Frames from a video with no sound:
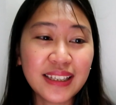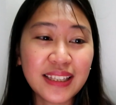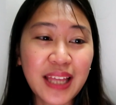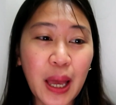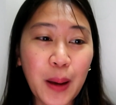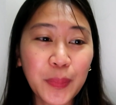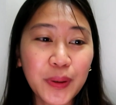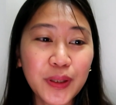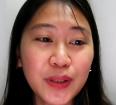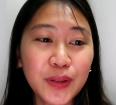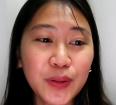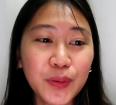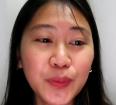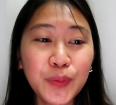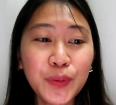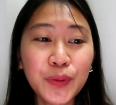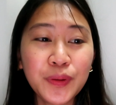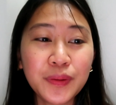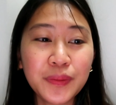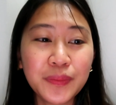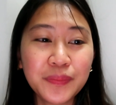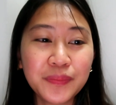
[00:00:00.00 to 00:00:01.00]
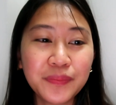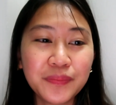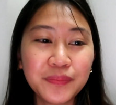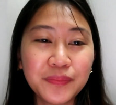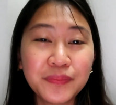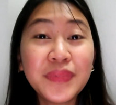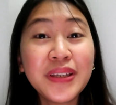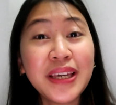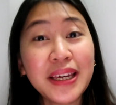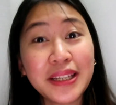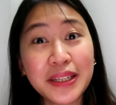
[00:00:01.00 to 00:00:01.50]
It happened to
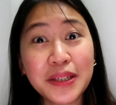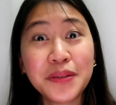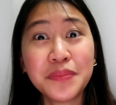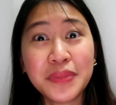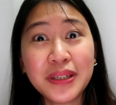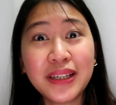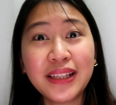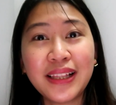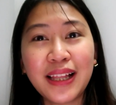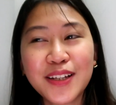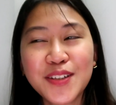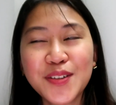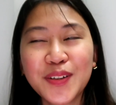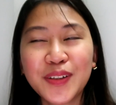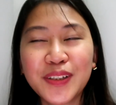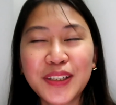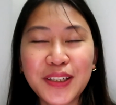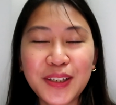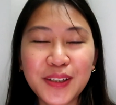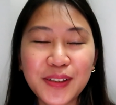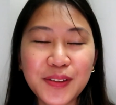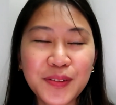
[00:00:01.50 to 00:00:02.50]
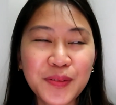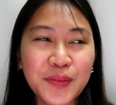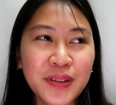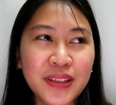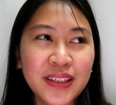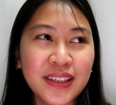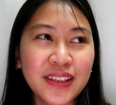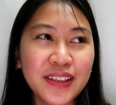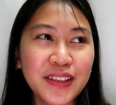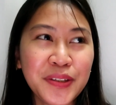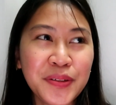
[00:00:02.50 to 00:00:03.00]
me and Emil actually, because
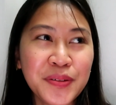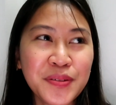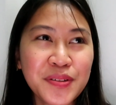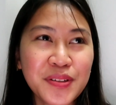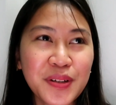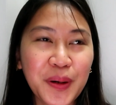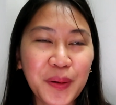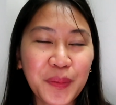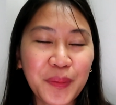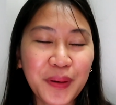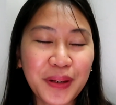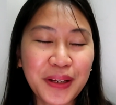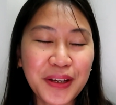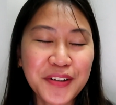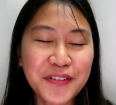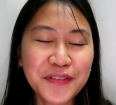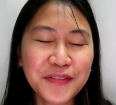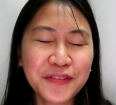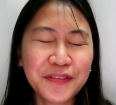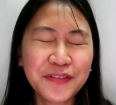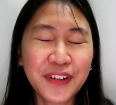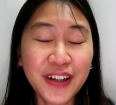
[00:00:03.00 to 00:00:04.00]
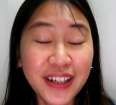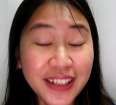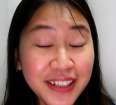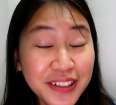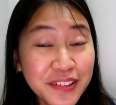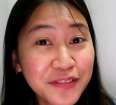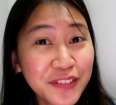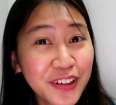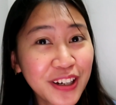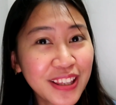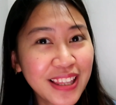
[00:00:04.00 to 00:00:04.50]
we used our wedding
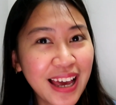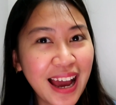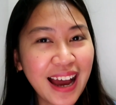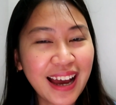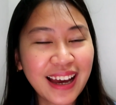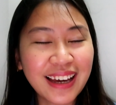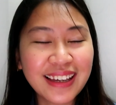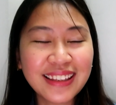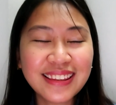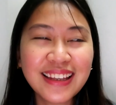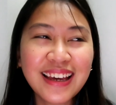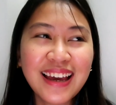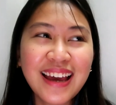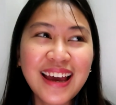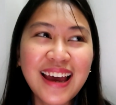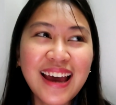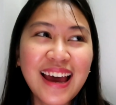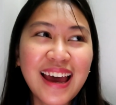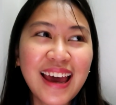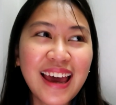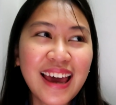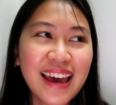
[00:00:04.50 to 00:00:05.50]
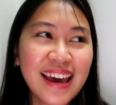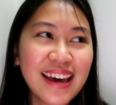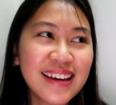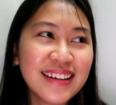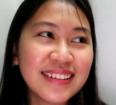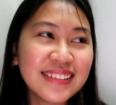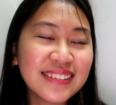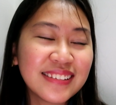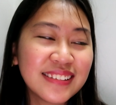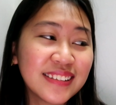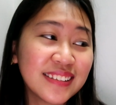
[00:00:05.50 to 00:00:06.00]
fund for that,
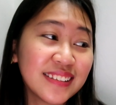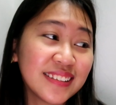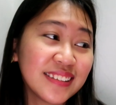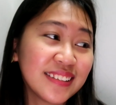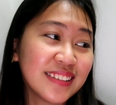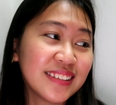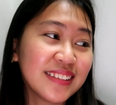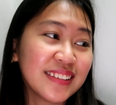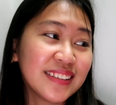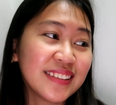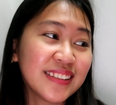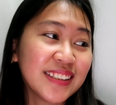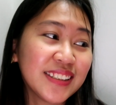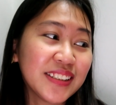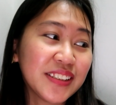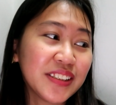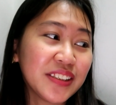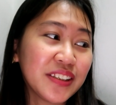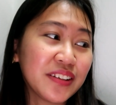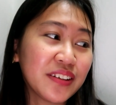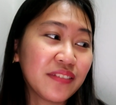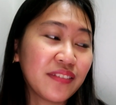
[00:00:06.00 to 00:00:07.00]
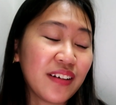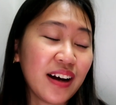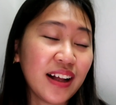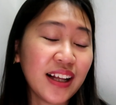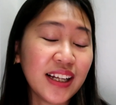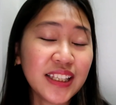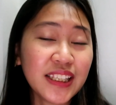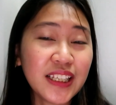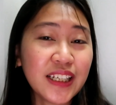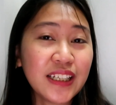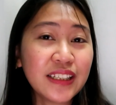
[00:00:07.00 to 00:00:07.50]
and well,
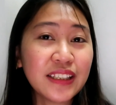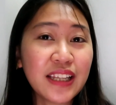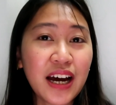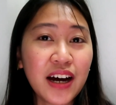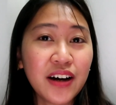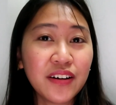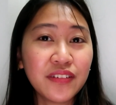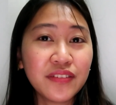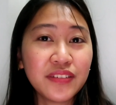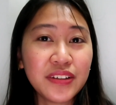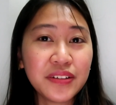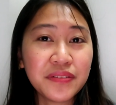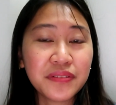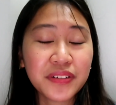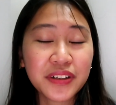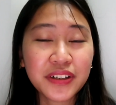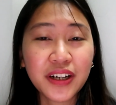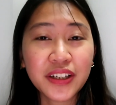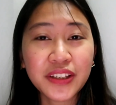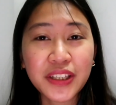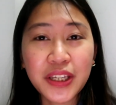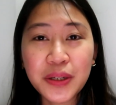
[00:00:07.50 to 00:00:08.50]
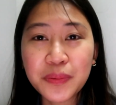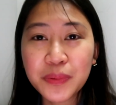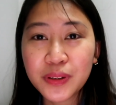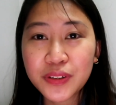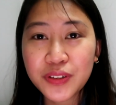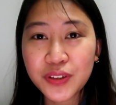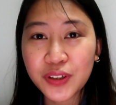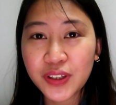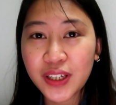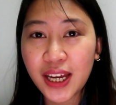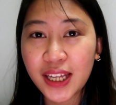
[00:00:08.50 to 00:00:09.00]
until now we were not able
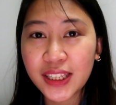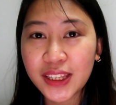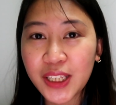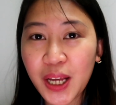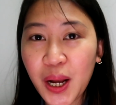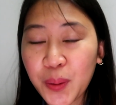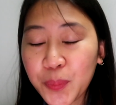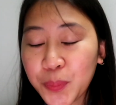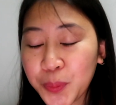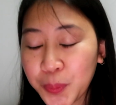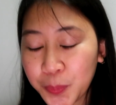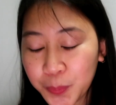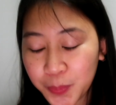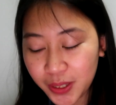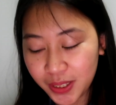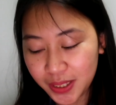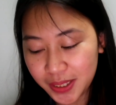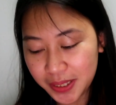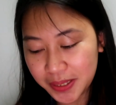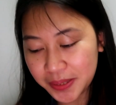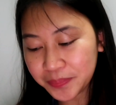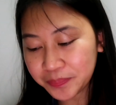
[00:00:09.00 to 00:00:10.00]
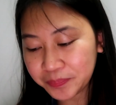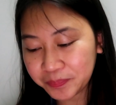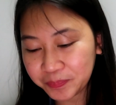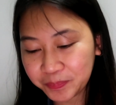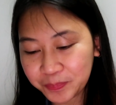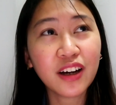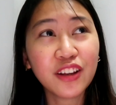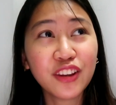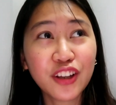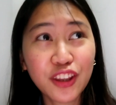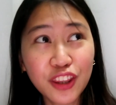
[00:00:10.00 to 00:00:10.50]
to get our money.
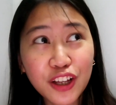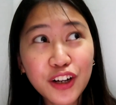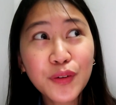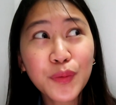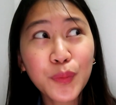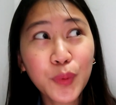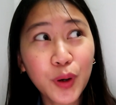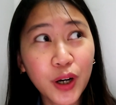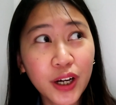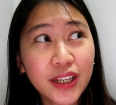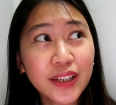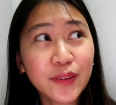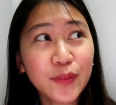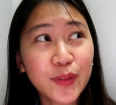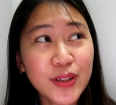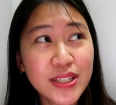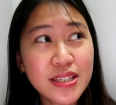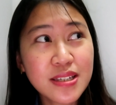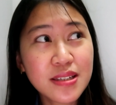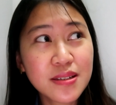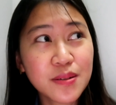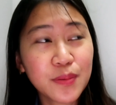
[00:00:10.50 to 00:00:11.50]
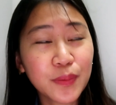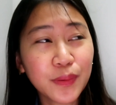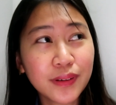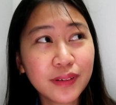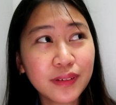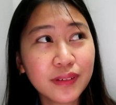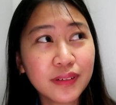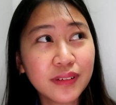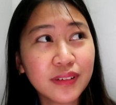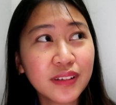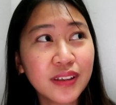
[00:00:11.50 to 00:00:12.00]
Another one was
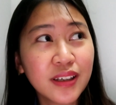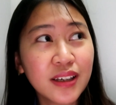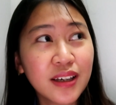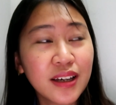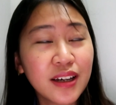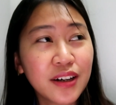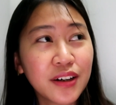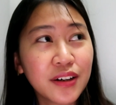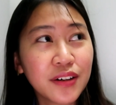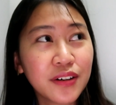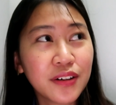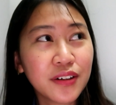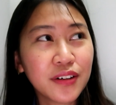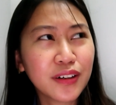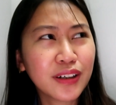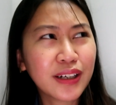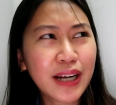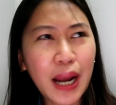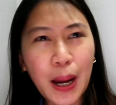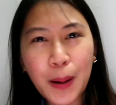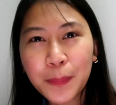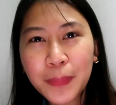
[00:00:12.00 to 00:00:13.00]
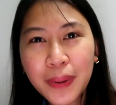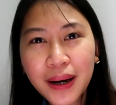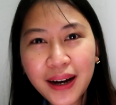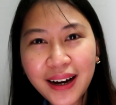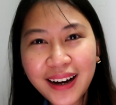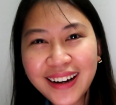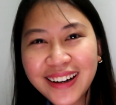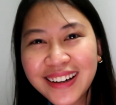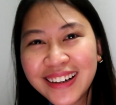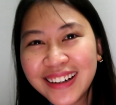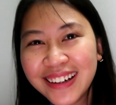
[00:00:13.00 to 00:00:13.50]
when
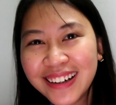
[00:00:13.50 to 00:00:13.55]
Kappa